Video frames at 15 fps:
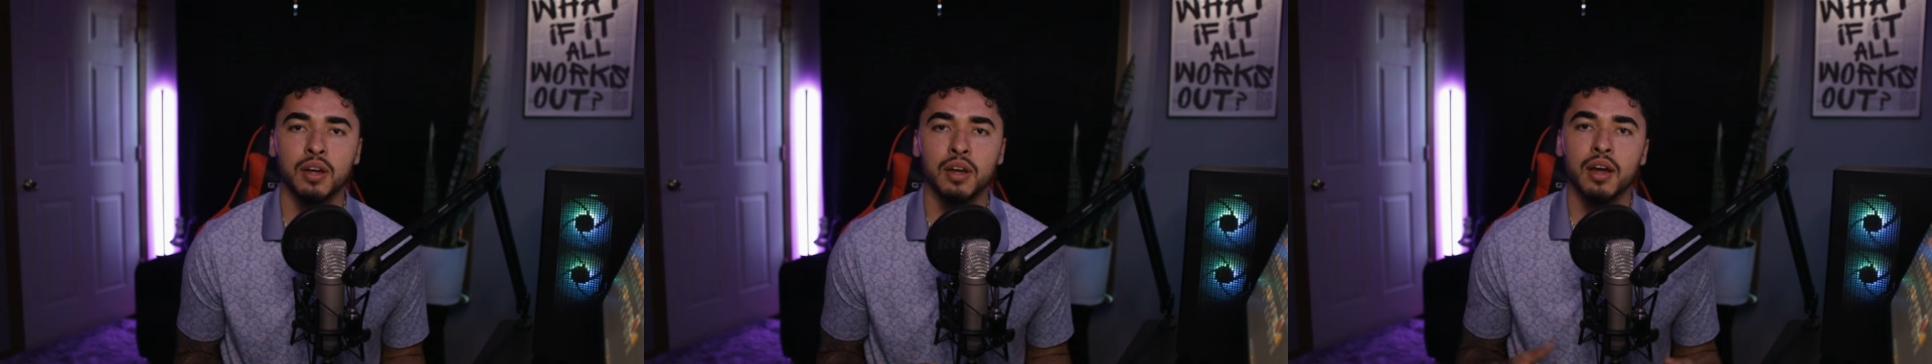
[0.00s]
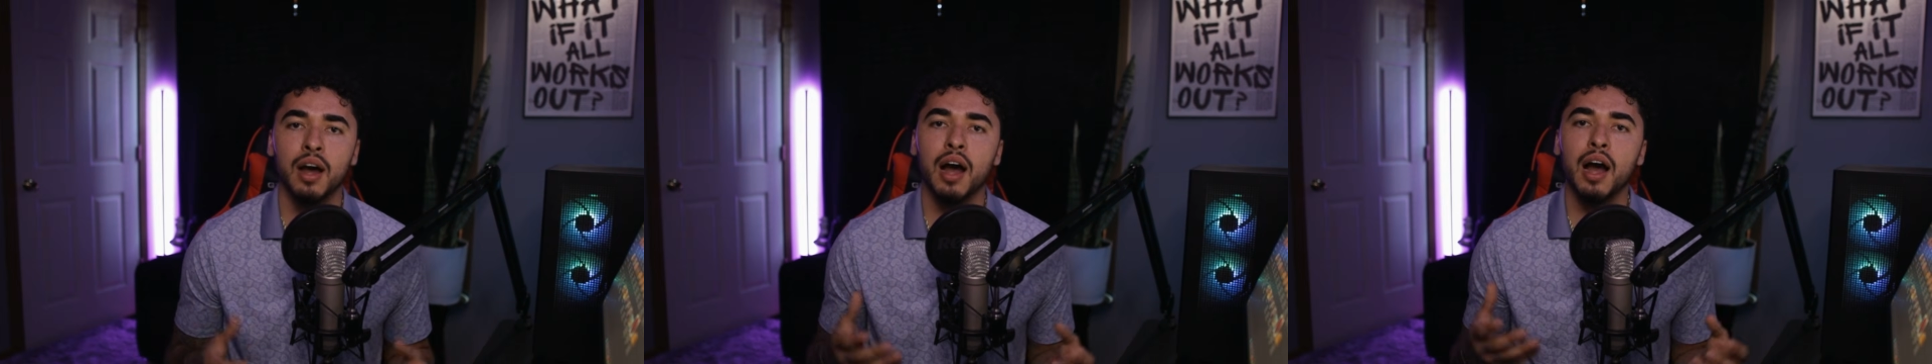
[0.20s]

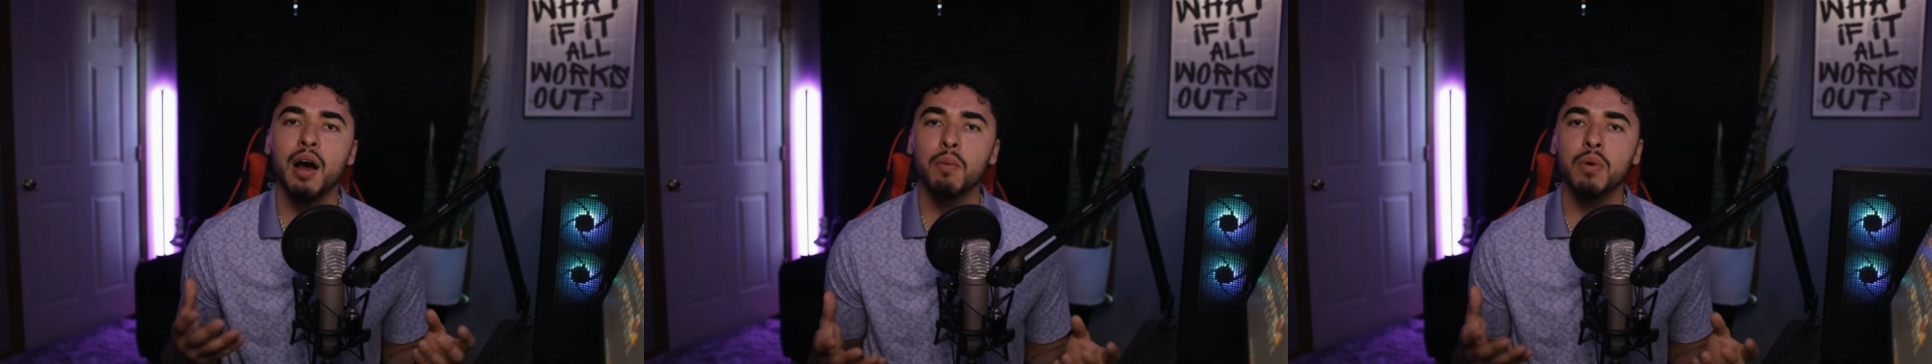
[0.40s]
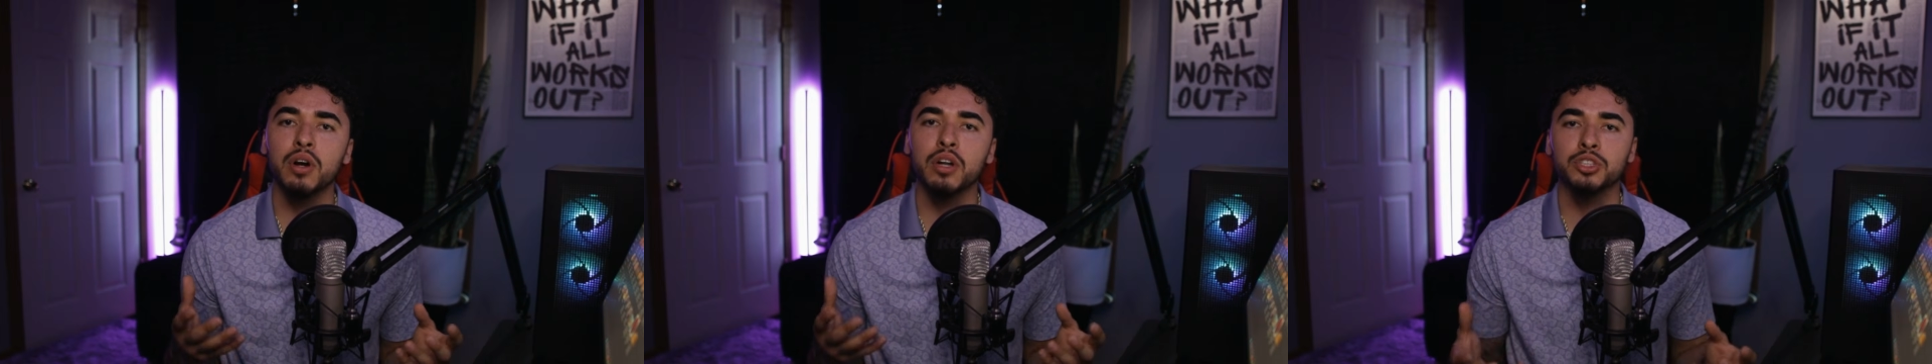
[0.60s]
I
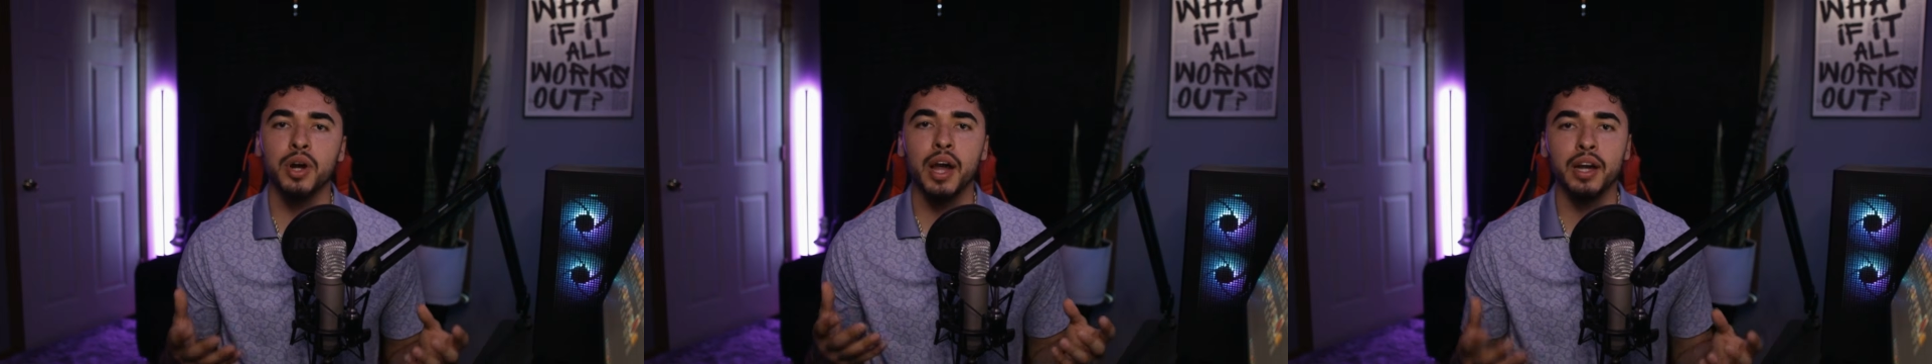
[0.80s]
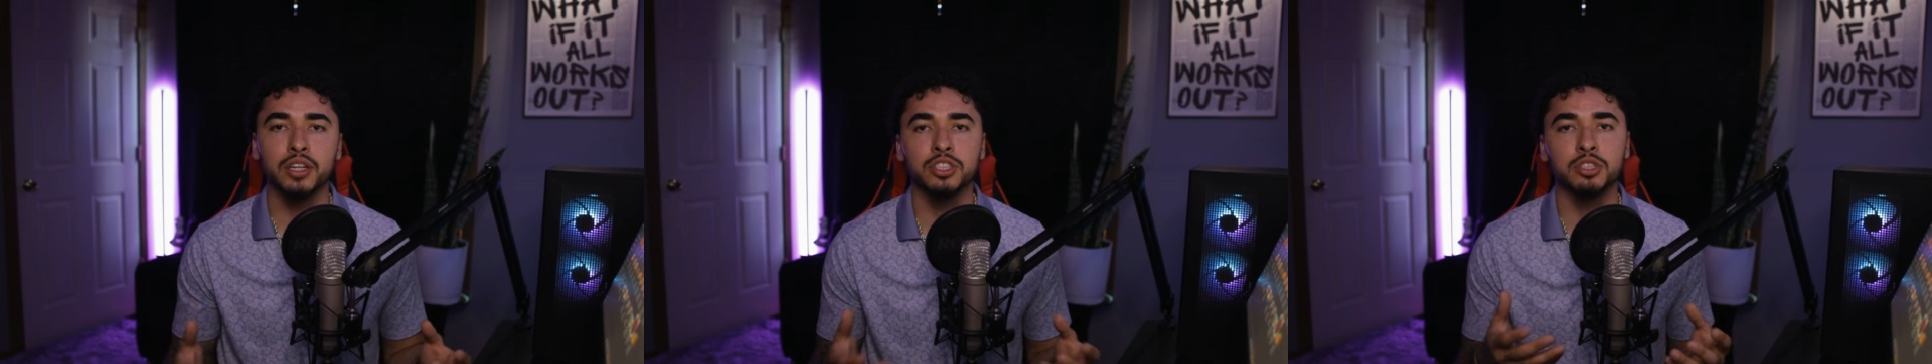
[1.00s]
want to
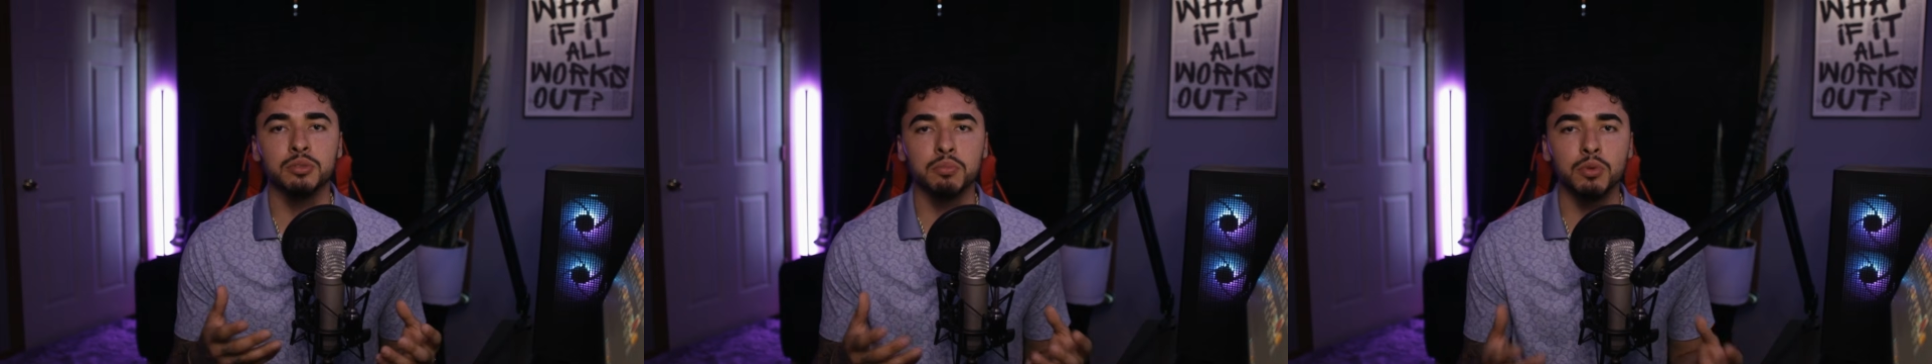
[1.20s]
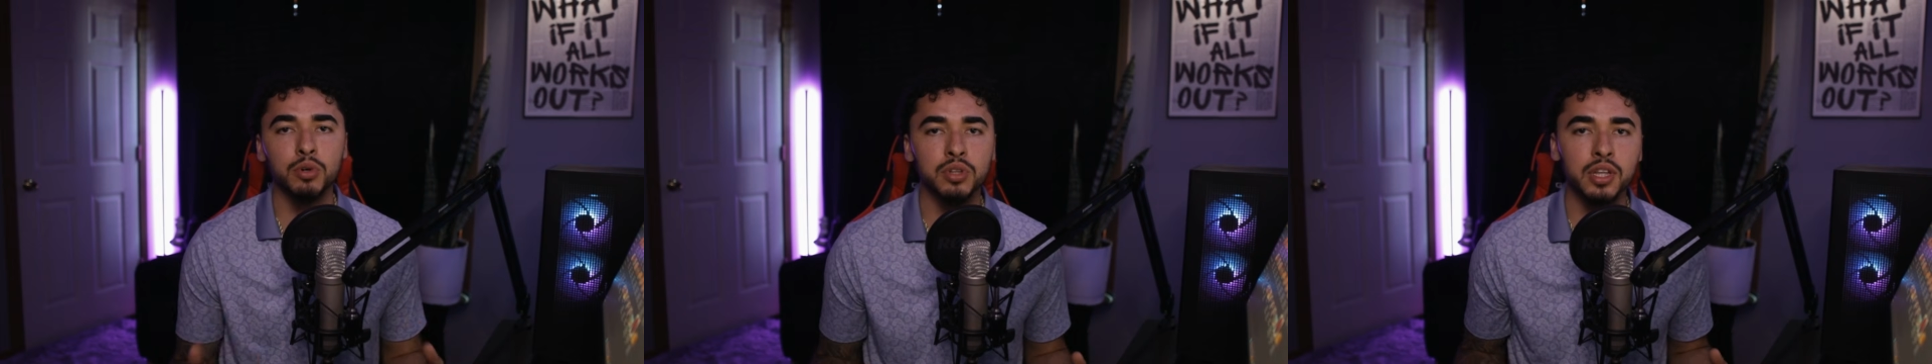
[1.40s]
track
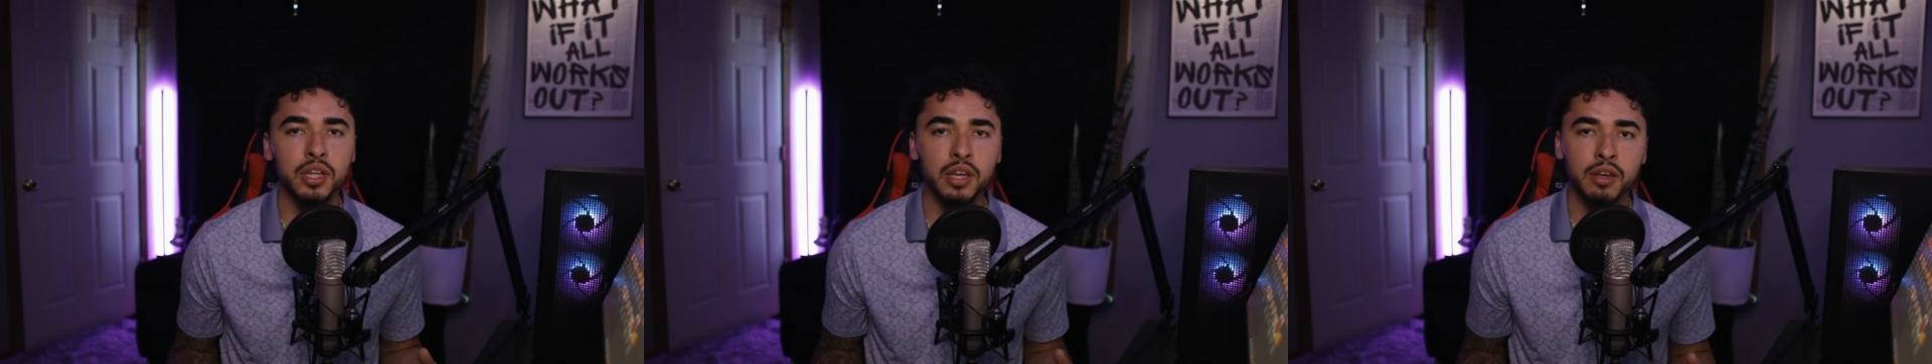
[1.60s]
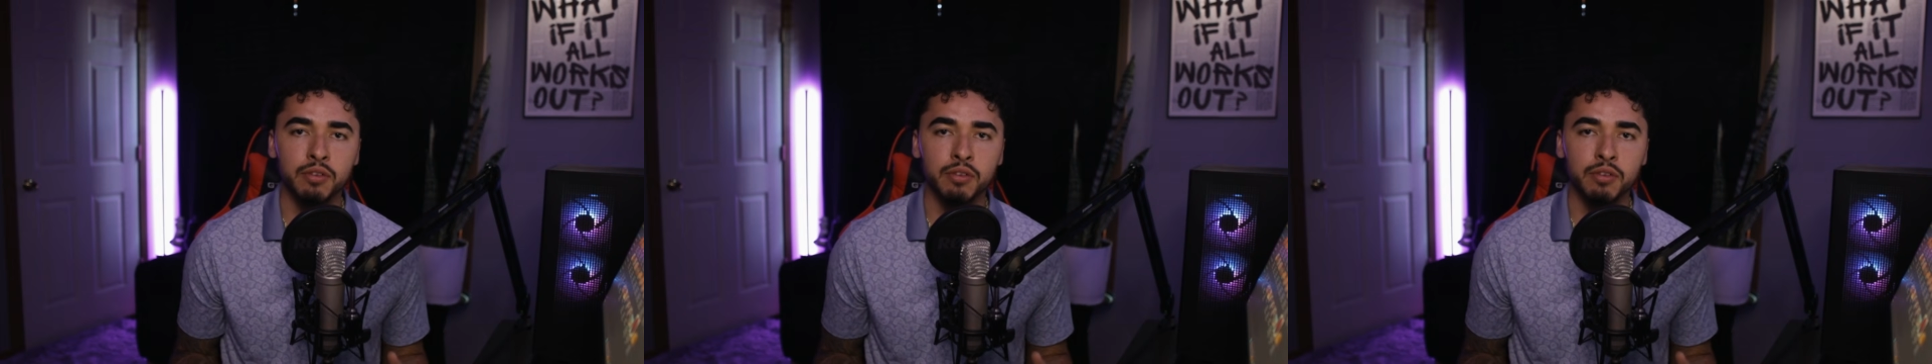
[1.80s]
smoothly